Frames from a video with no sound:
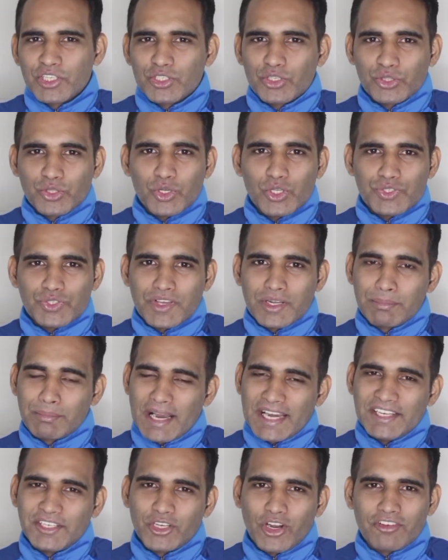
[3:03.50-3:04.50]
So those were
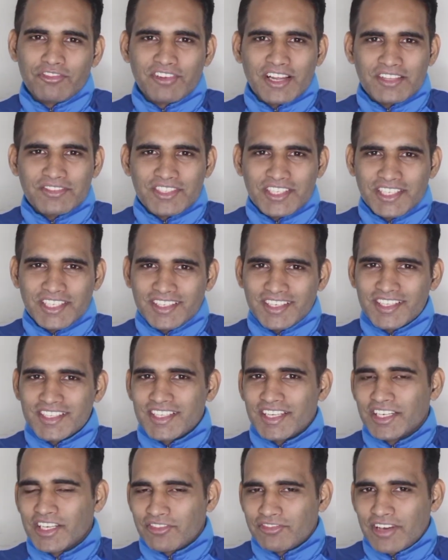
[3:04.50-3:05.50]
my top 5 sneakers
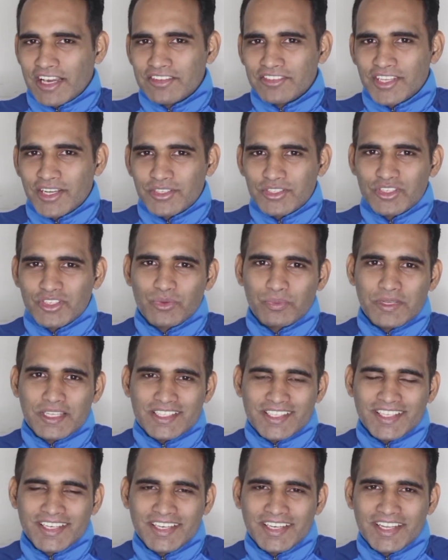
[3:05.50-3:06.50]
under 5000 rupees
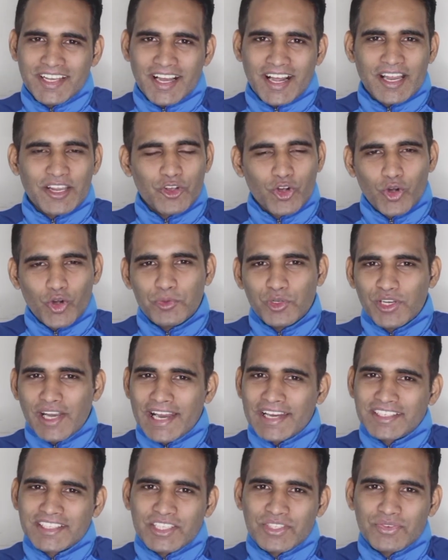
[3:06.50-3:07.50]
in India. I hope you
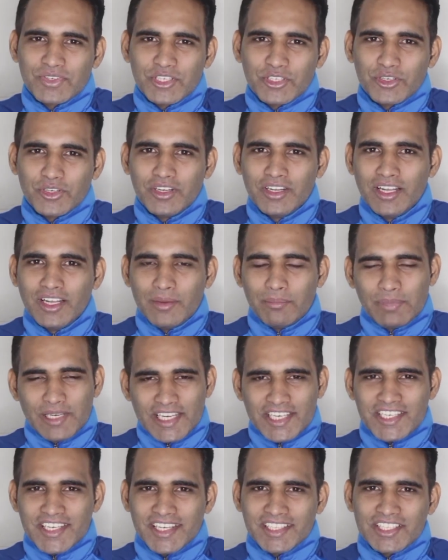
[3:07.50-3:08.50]
liked this video.
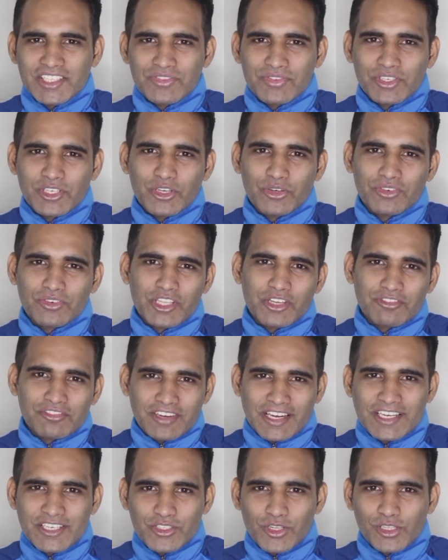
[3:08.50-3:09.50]
Please share this video with your
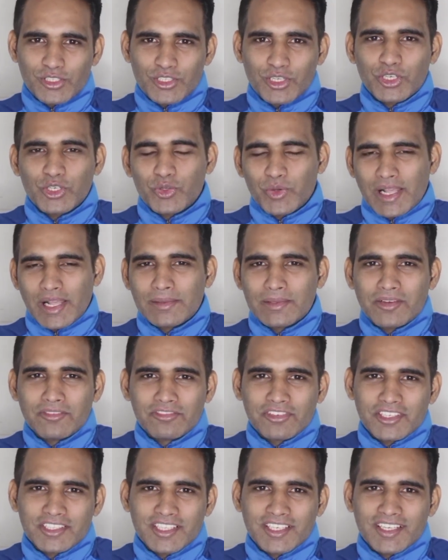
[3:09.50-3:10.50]
friends also to help them
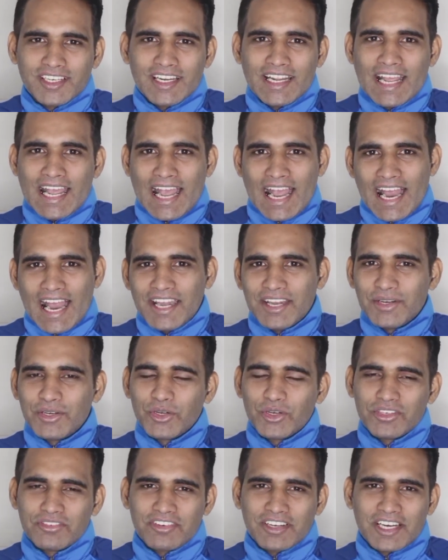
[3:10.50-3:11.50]
further and
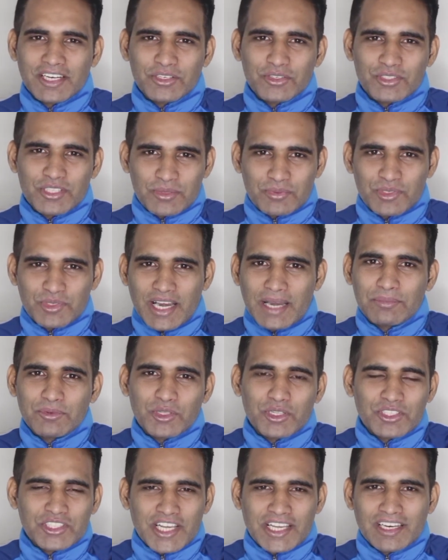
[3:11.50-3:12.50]
don't forget to subscribe to
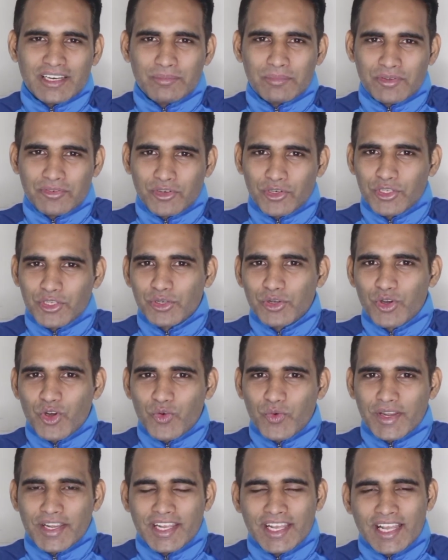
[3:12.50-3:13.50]
the channel before you go
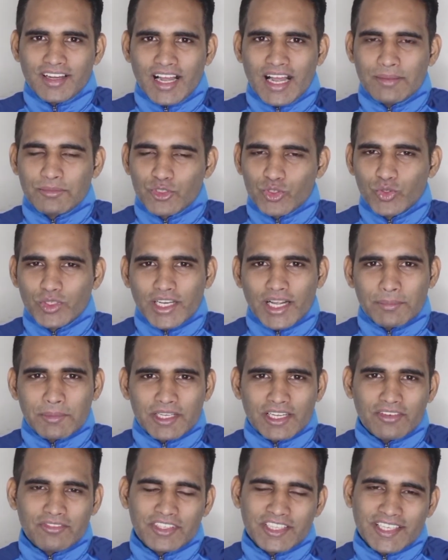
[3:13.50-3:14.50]
away. I'm soon coming
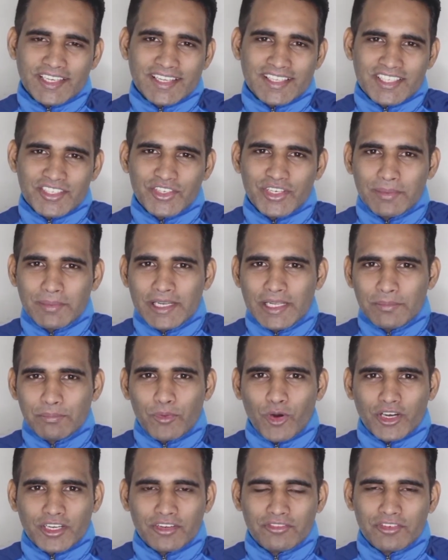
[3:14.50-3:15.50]
up with an extremely
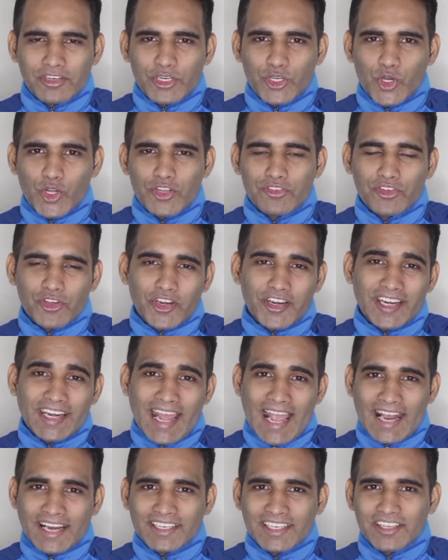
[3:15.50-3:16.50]
important video if you're an
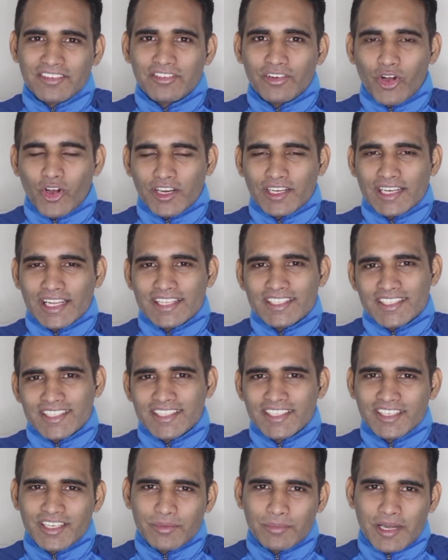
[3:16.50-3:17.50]
active online
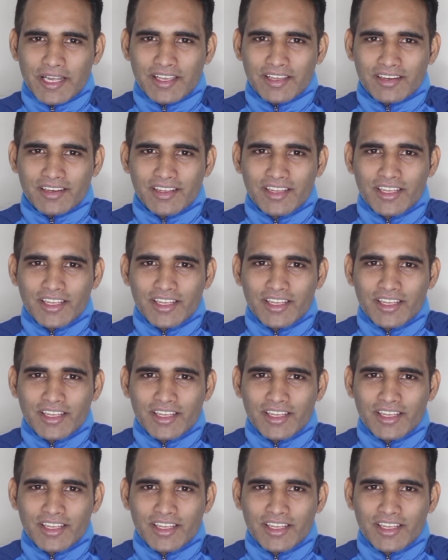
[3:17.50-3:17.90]
sneaker buyer.